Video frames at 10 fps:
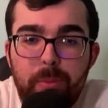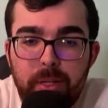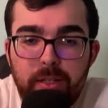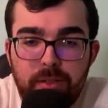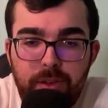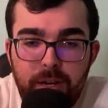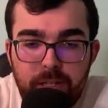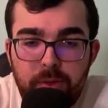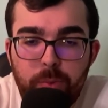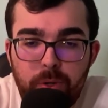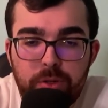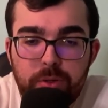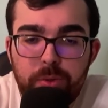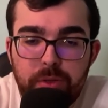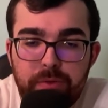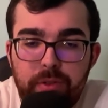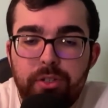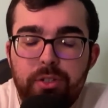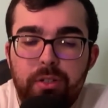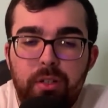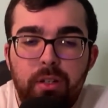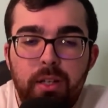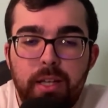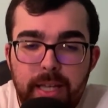because the Flyers had the worst goal differential